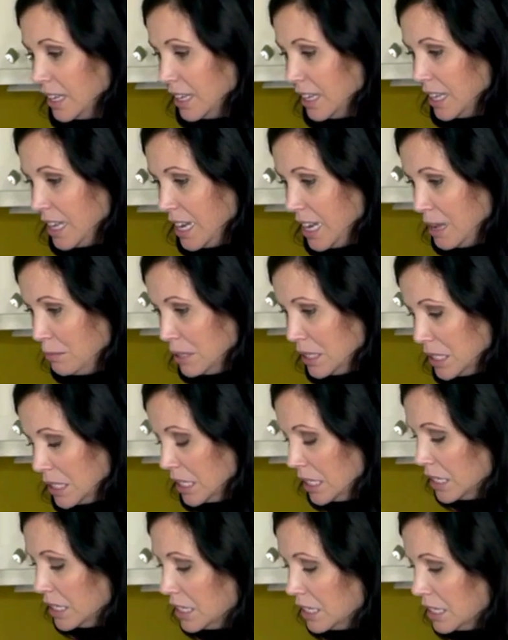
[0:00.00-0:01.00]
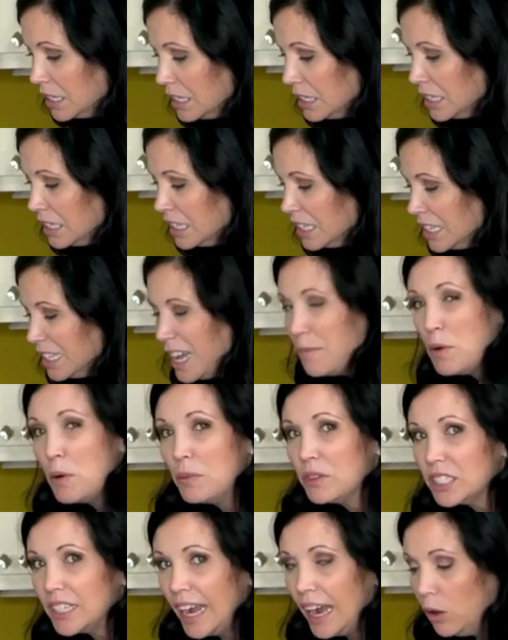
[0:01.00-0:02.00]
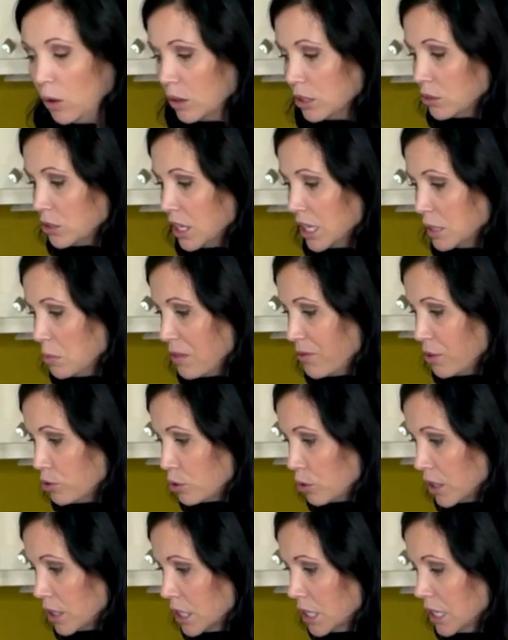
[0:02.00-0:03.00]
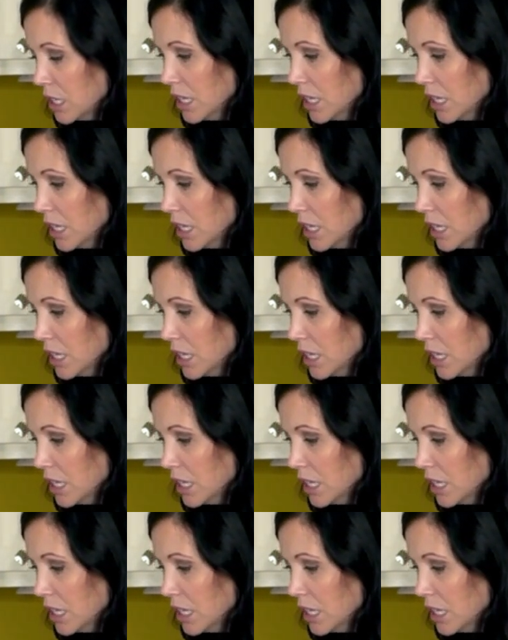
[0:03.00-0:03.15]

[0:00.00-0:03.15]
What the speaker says: and I'm almost out, so it takes me a few squirts.